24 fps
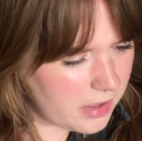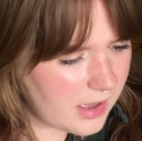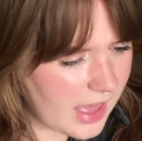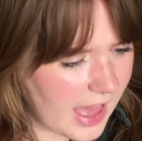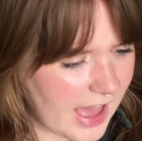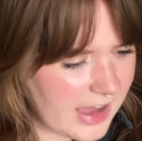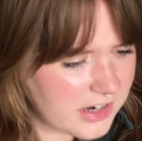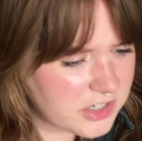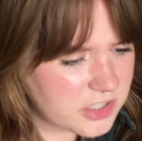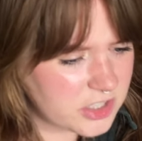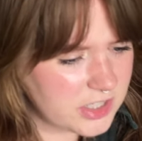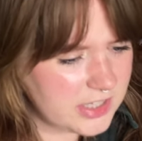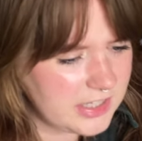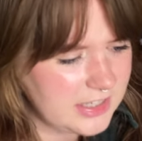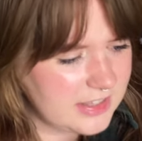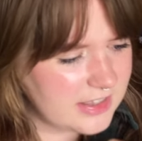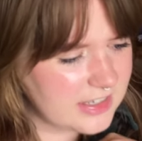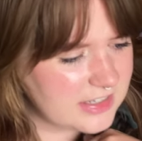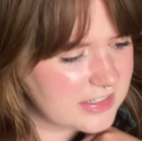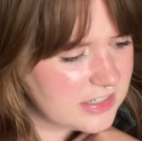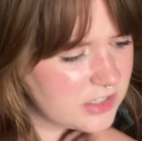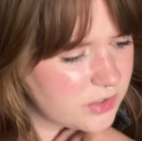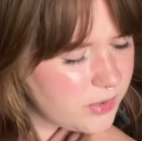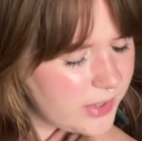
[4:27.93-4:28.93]
actually,
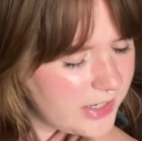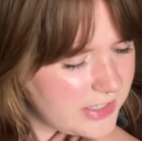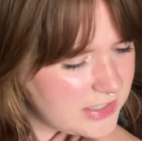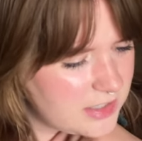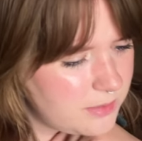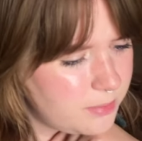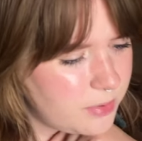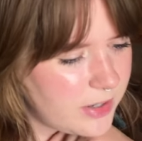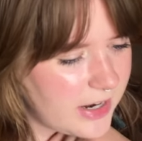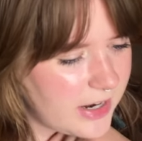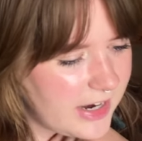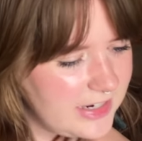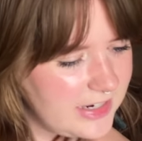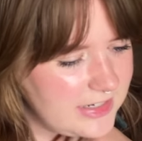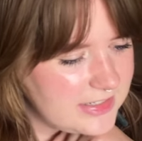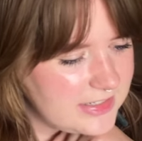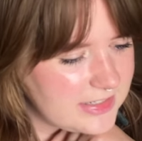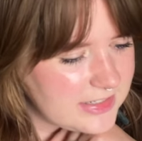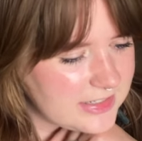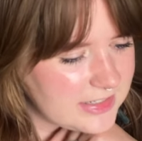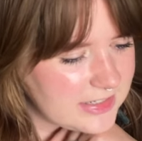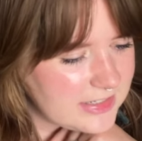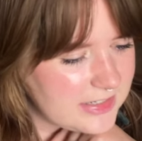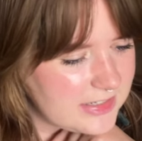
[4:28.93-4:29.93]
this is quite
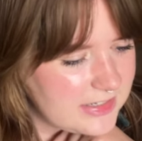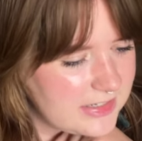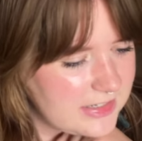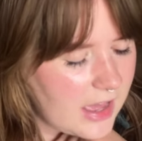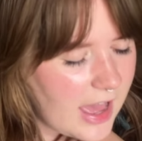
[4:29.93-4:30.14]
surprising.